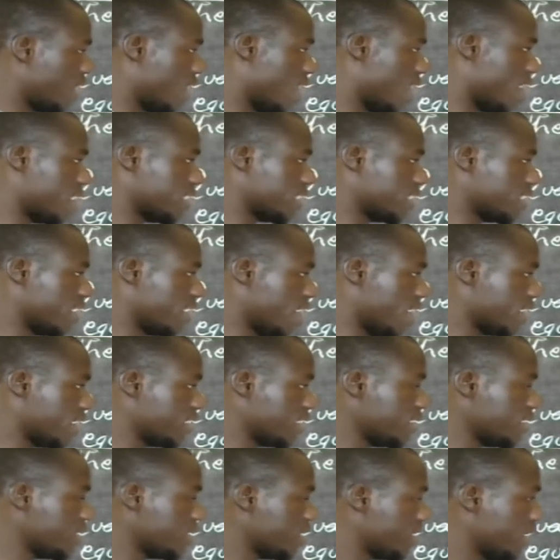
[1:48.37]
and
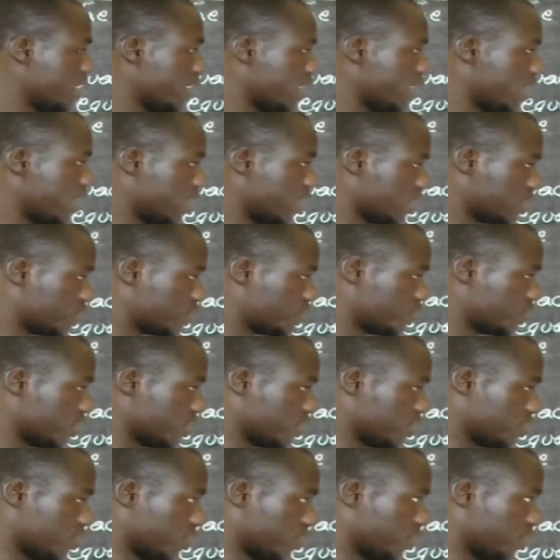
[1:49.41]
an
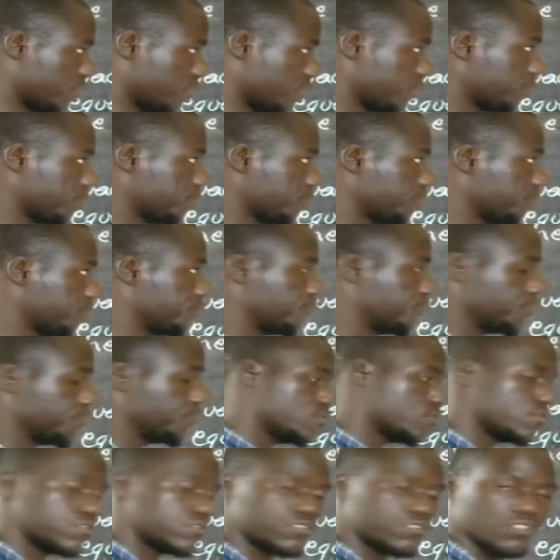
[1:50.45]
expression.
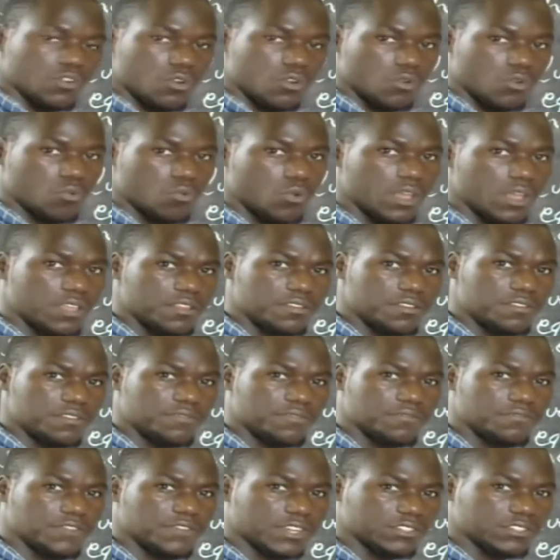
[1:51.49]
So while
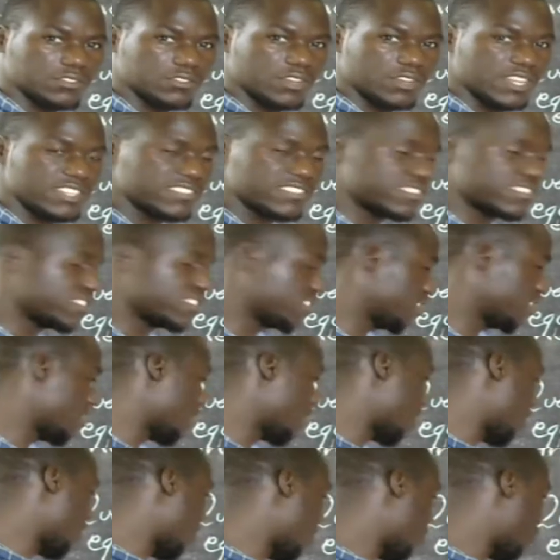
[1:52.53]
factorizing
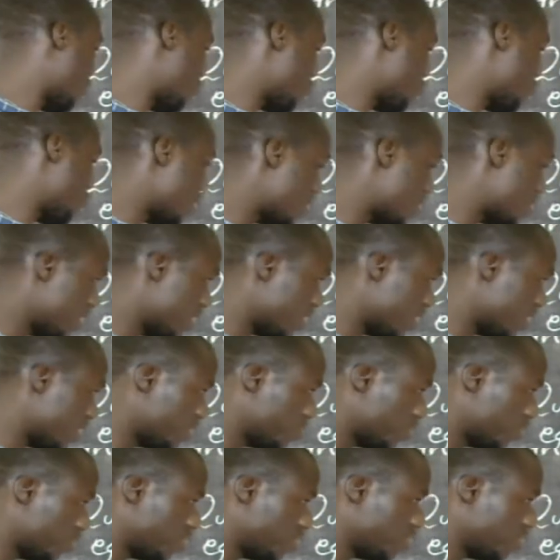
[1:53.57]
the quadratic
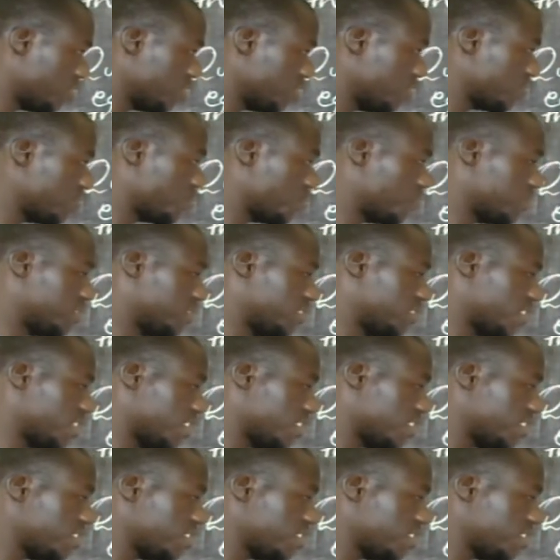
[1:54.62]
expression, we said